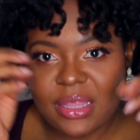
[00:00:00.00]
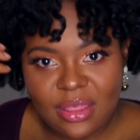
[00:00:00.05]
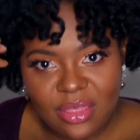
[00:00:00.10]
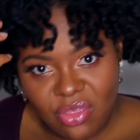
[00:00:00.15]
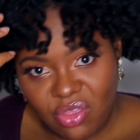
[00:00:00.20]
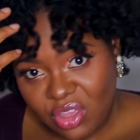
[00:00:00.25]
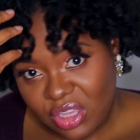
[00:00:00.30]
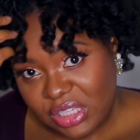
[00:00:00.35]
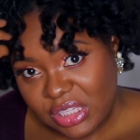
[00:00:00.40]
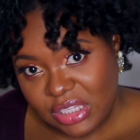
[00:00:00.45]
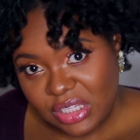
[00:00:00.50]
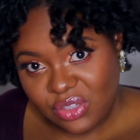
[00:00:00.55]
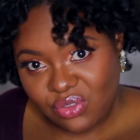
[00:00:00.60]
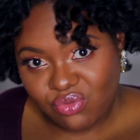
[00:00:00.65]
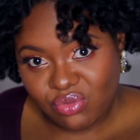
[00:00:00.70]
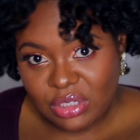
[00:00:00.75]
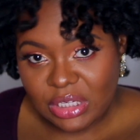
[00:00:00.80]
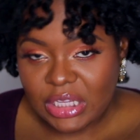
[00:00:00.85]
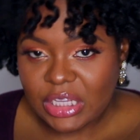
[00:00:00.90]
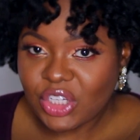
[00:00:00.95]
This is
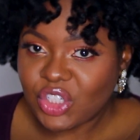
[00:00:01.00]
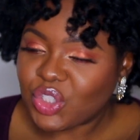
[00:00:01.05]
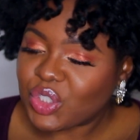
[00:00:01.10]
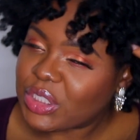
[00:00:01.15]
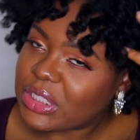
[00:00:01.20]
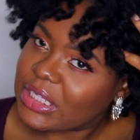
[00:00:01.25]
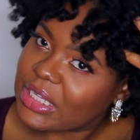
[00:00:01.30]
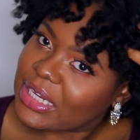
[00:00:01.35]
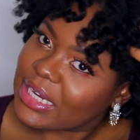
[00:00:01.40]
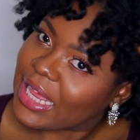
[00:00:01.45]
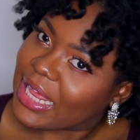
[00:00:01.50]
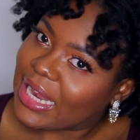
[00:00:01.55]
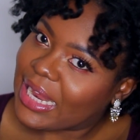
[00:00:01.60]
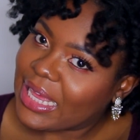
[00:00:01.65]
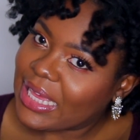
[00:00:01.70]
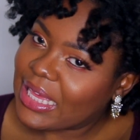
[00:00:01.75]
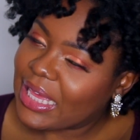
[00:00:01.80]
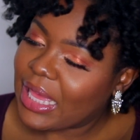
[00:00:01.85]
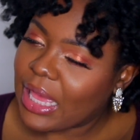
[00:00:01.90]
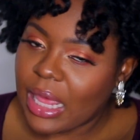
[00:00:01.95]
really interesting. I
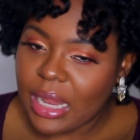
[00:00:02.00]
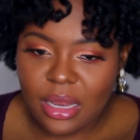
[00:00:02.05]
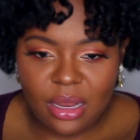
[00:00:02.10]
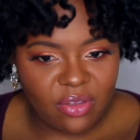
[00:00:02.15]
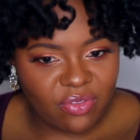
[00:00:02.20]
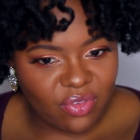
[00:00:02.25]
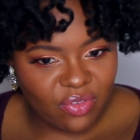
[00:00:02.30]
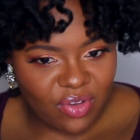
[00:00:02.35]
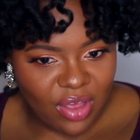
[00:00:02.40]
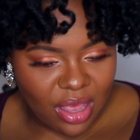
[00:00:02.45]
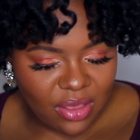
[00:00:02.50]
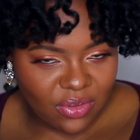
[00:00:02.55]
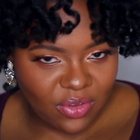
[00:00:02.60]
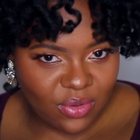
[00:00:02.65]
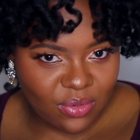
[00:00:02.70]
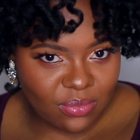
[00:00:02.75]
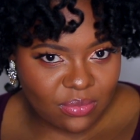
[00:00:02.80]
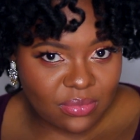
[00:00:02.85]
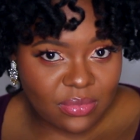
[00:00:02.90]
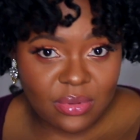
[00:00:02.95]
like it. I love the
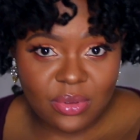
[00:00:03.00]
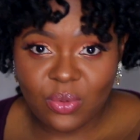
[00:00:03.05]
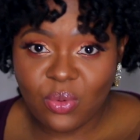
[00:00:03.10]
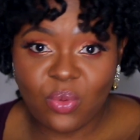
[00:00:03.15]
volume.